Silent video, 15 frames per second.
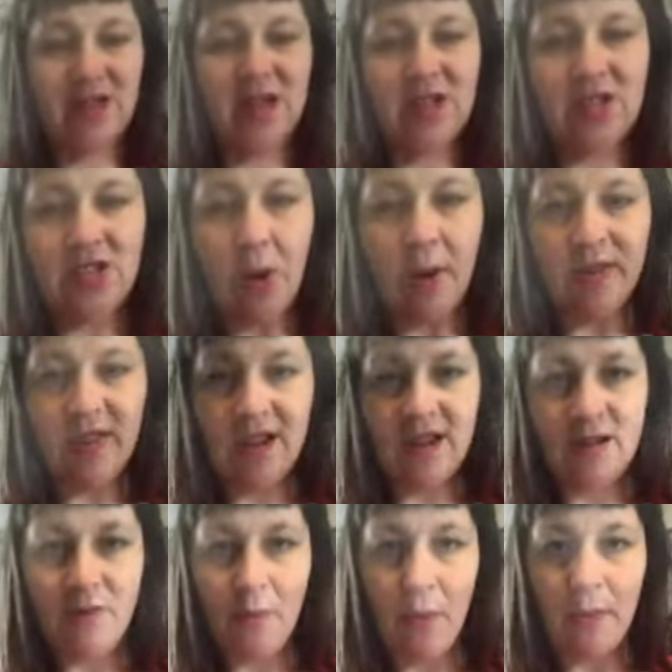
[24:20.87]
So I think
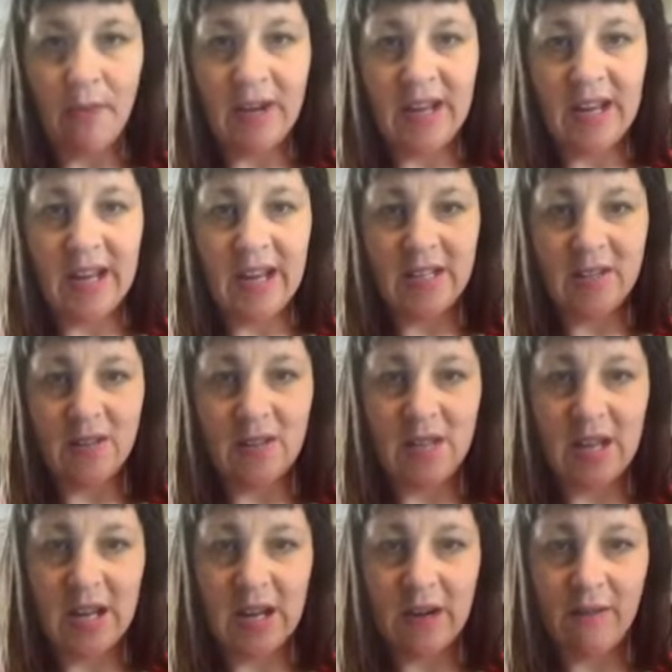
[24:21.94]
what we're going to get done
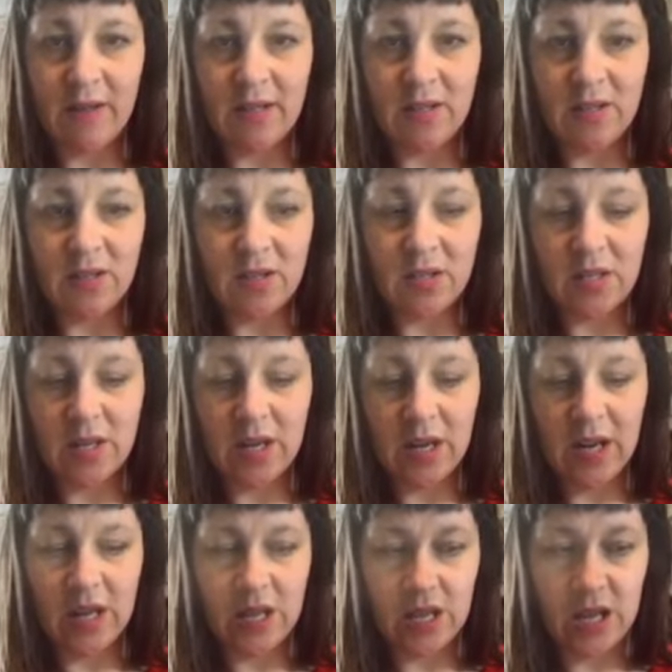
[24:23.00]
now is just
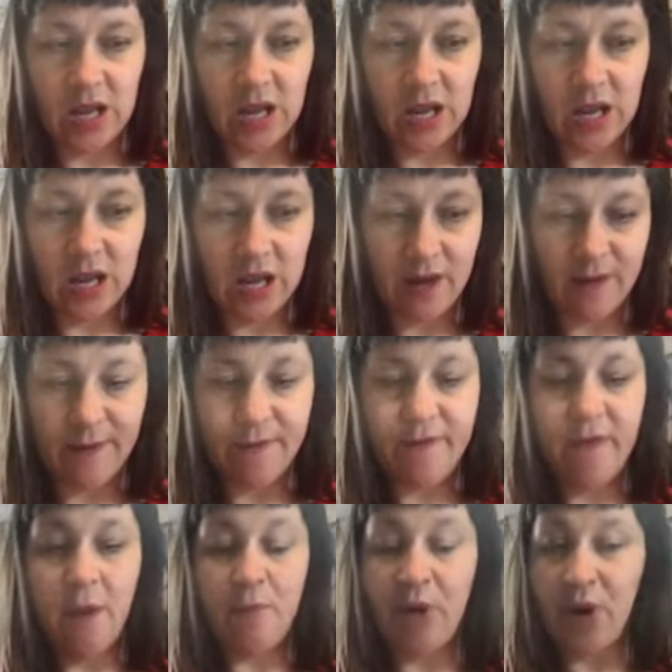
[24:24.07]
get the
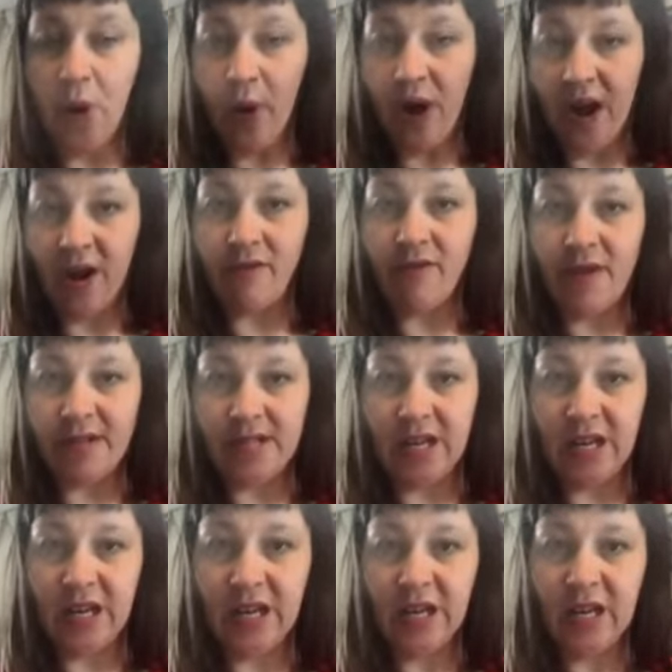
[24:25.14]
fabric cut out
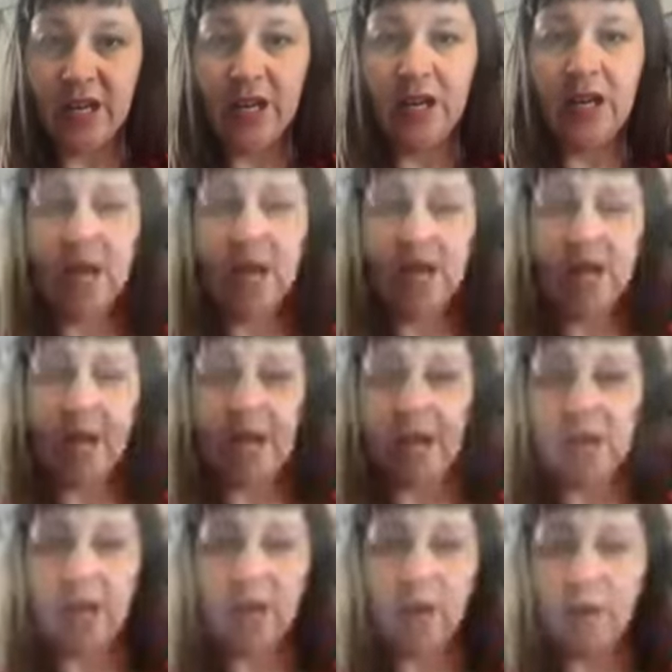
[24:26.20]
ready, and then
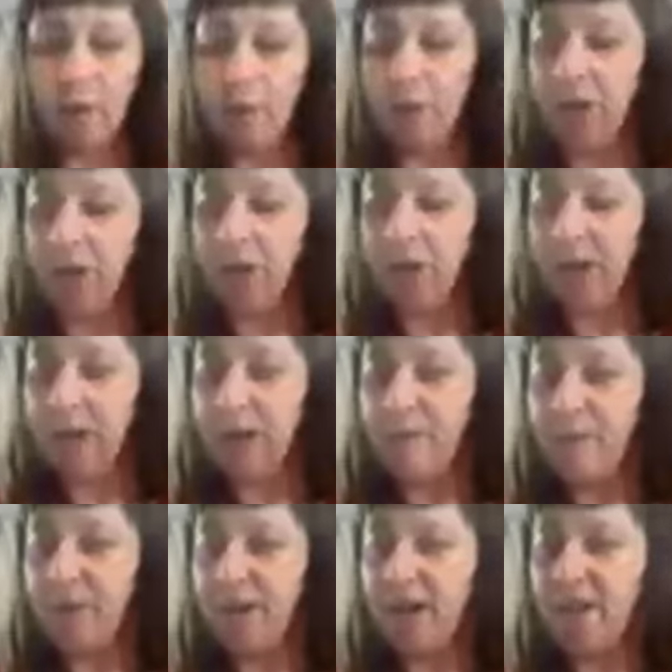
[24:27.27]
we'll
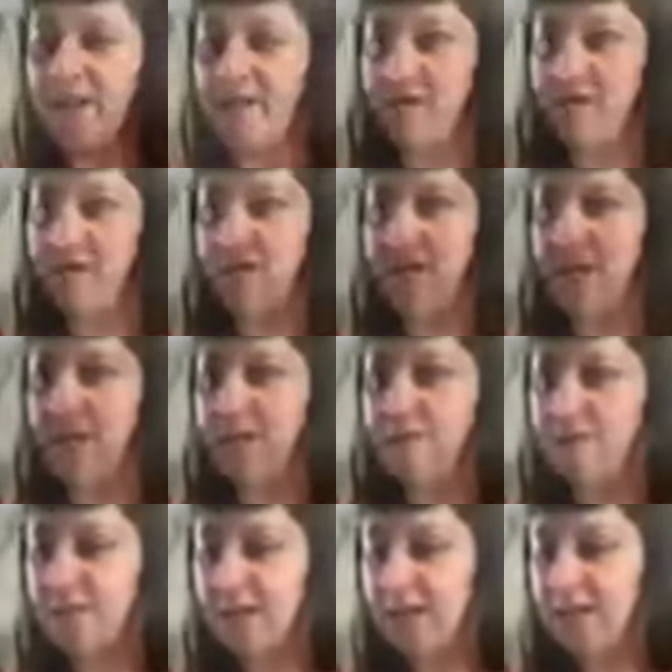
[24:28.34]
gather
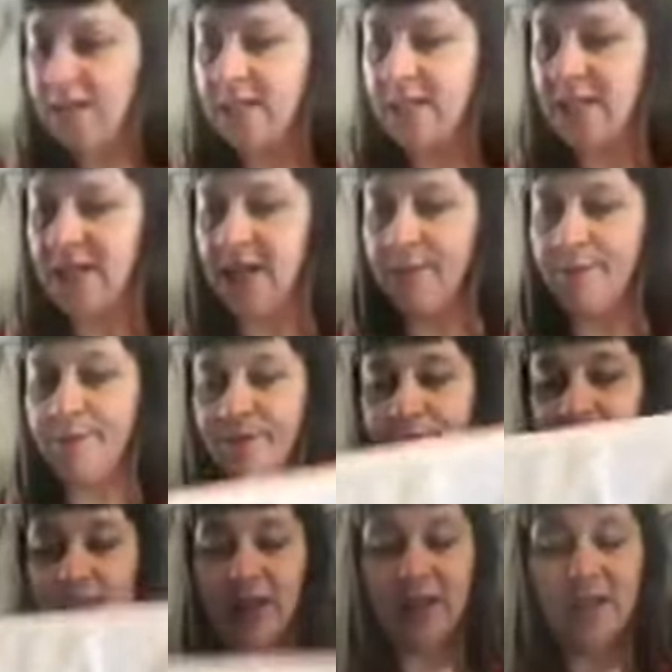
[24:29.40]
ourselves and
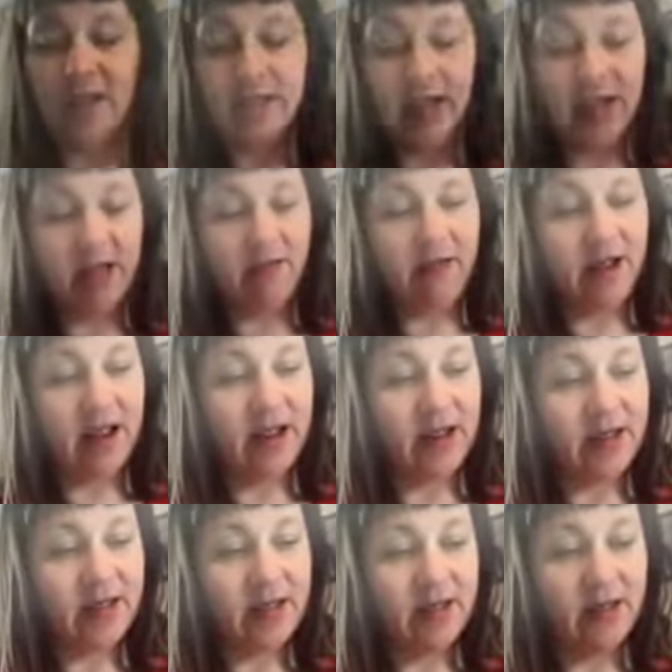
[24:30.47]
get together again
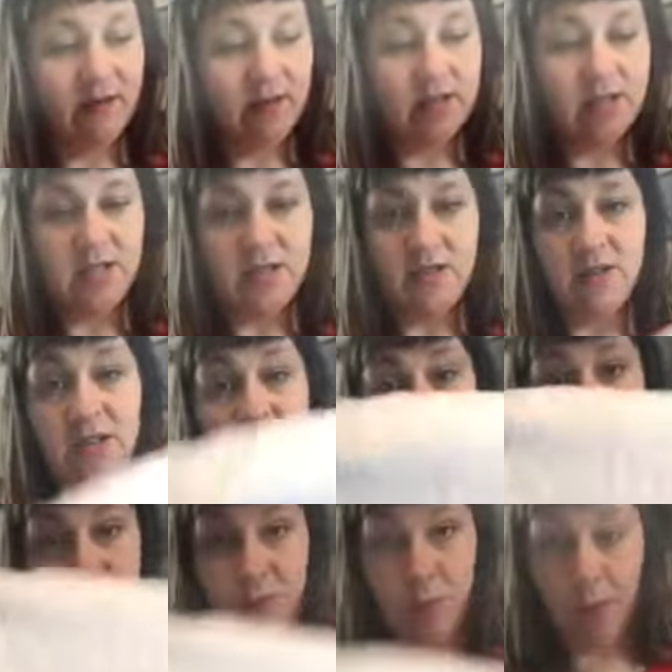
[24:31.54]
soon to do the
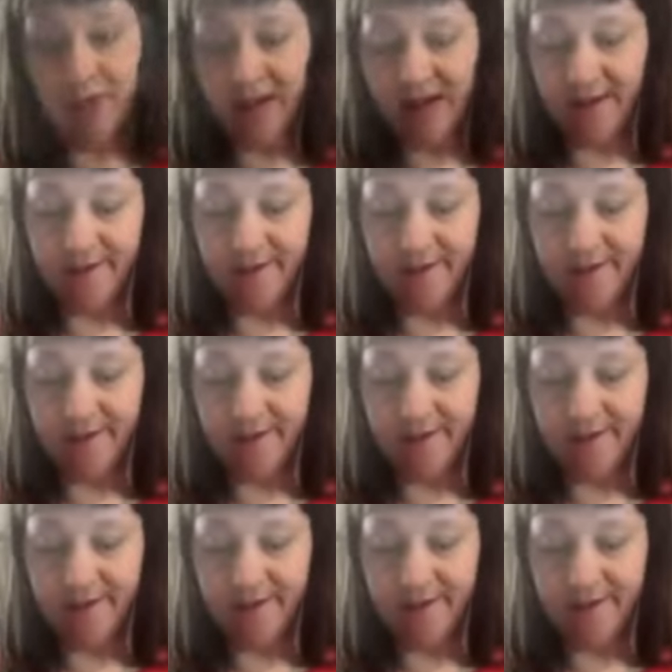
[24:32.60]
next part.